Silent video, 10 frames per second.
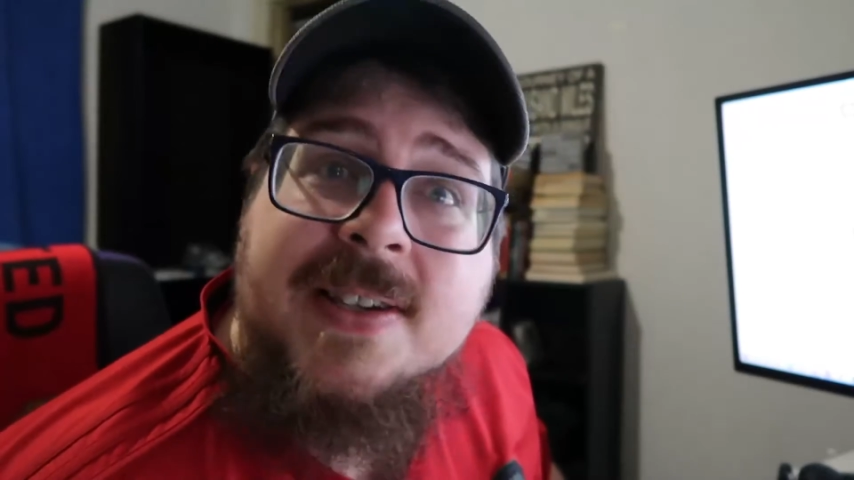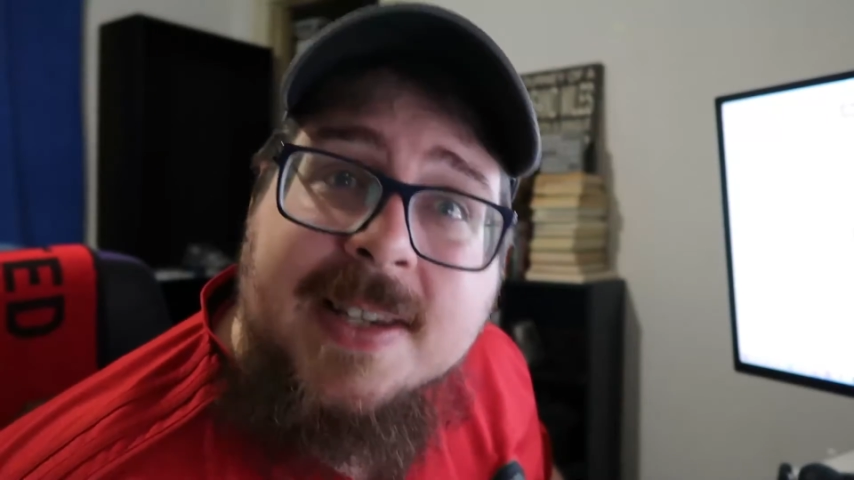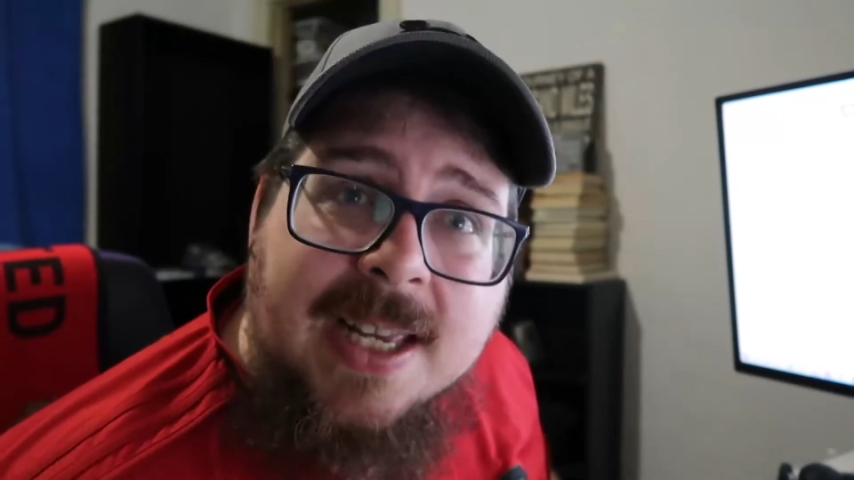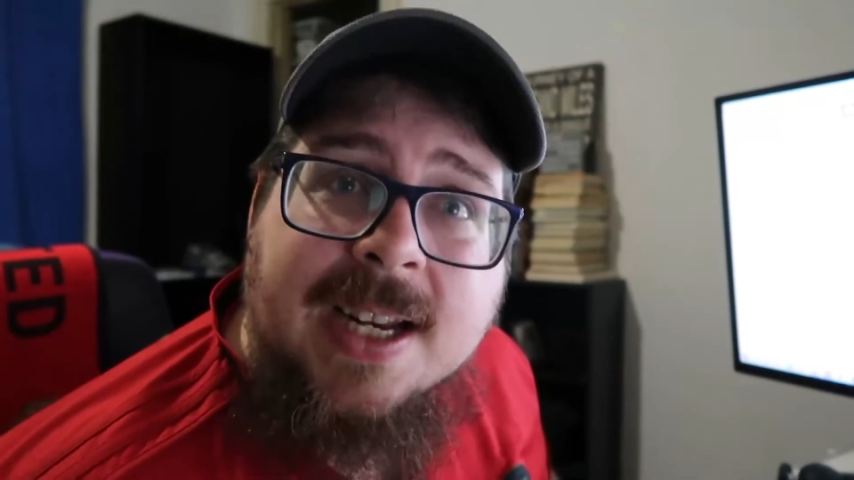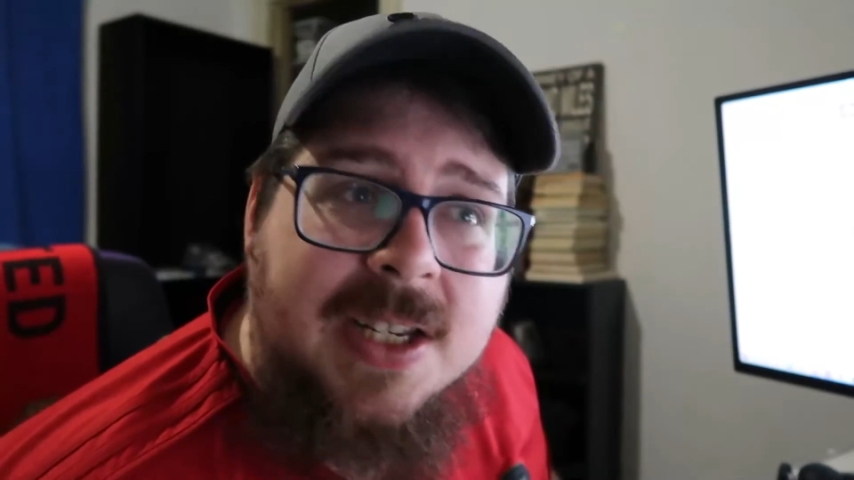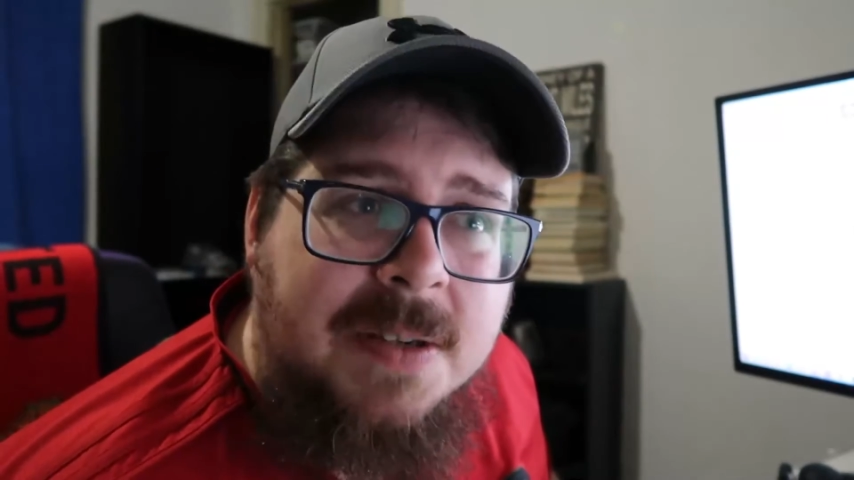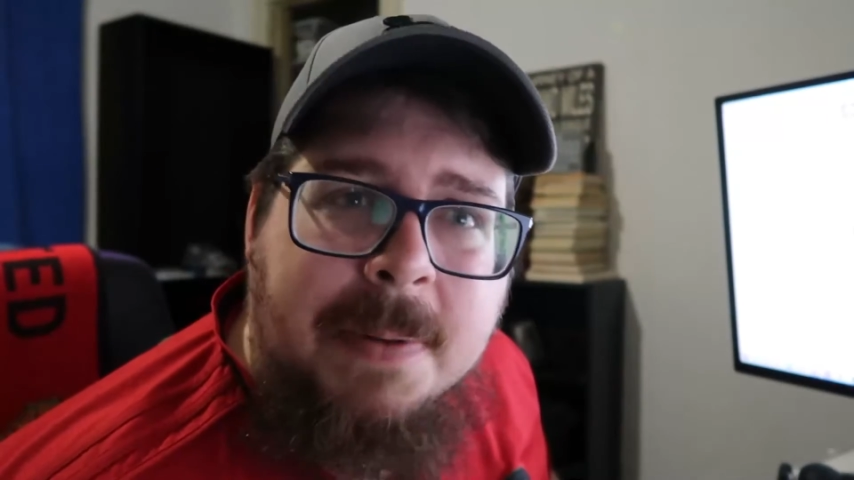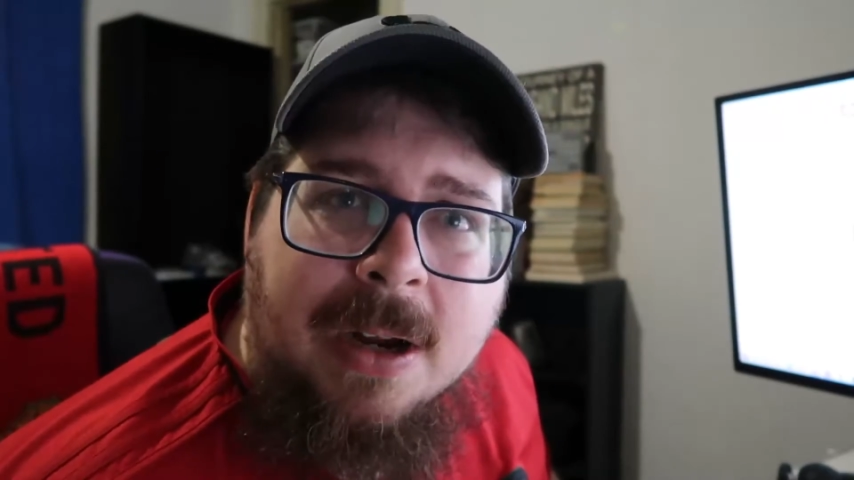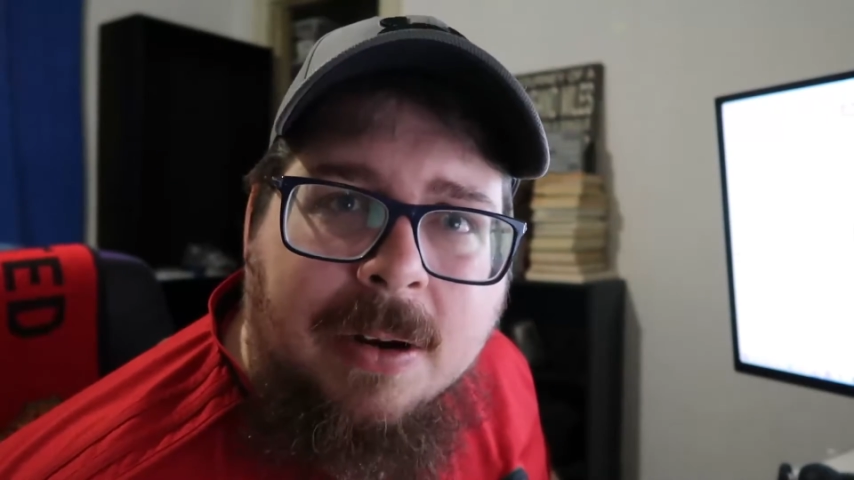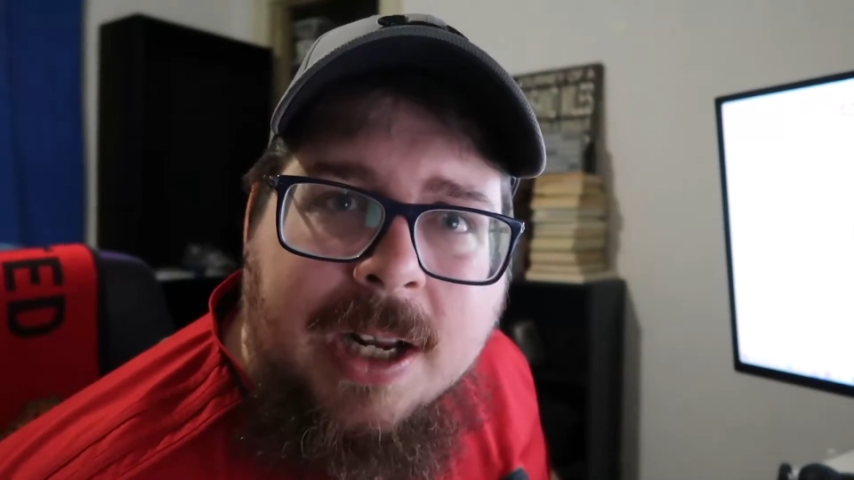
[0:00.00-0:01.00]
seat
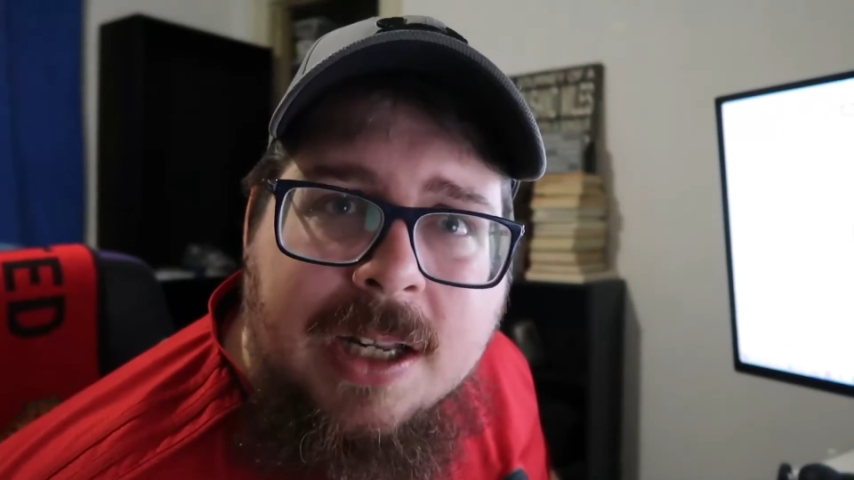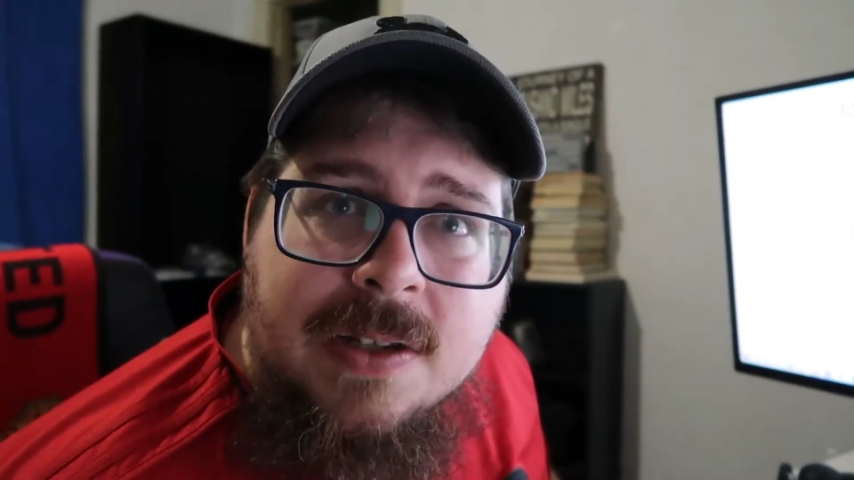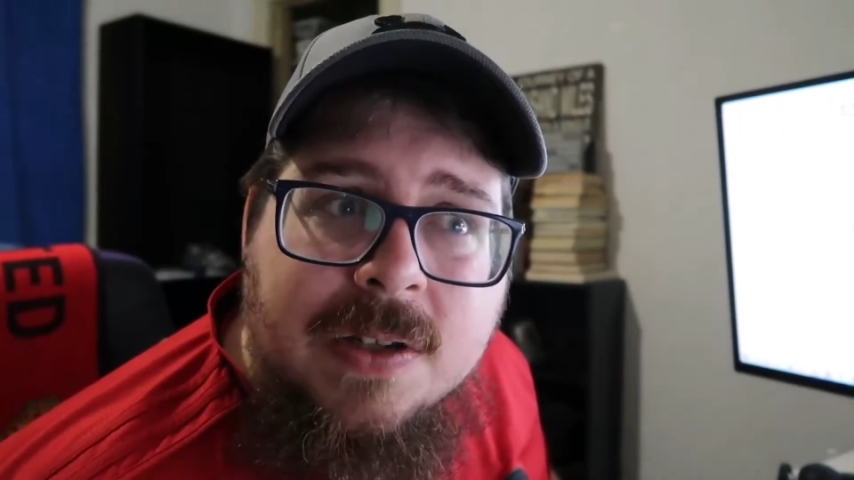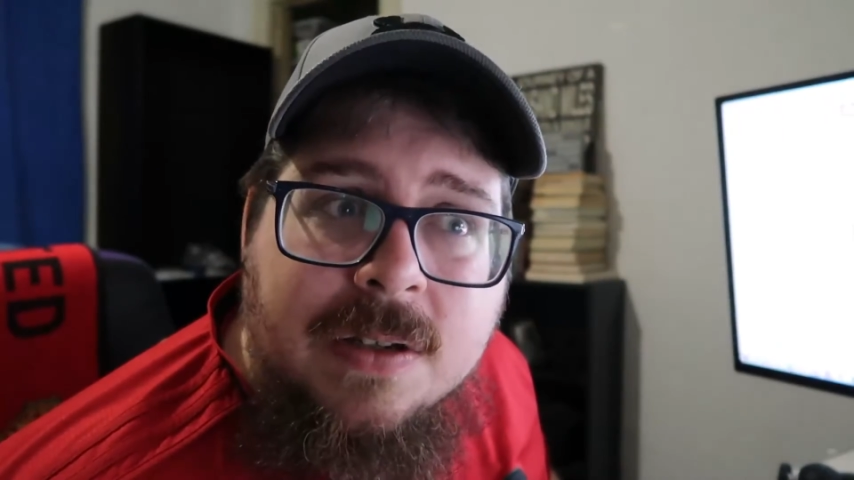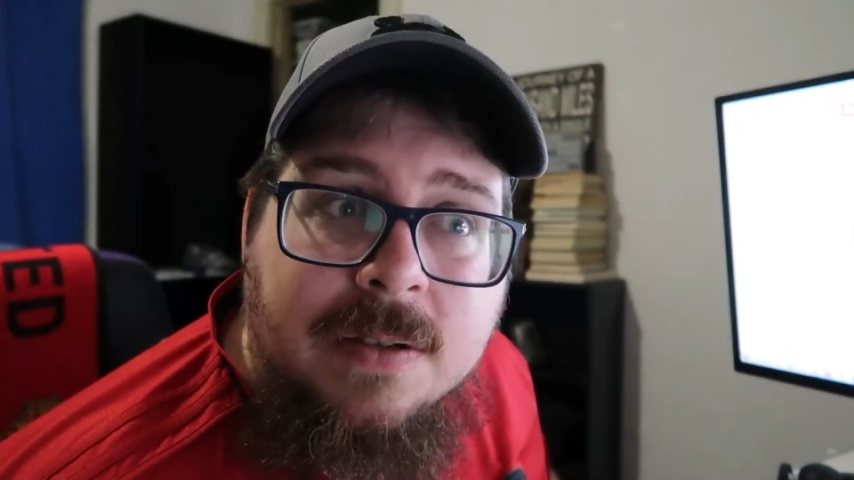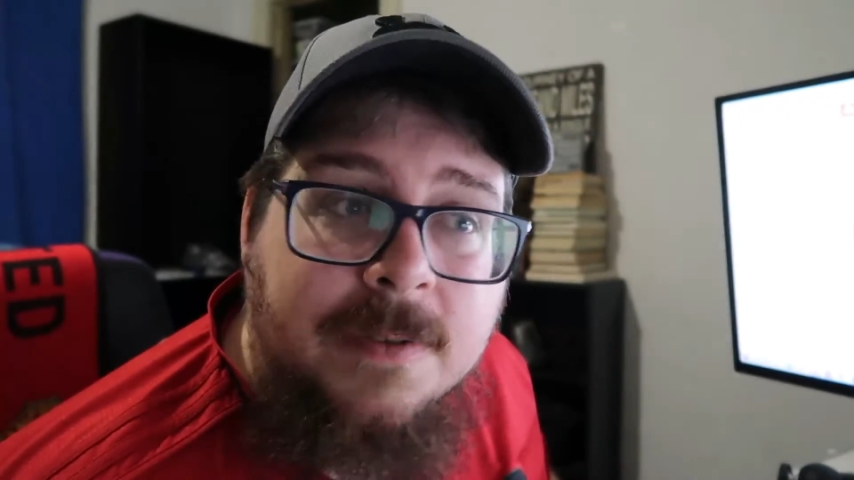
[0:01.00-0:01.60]
experience.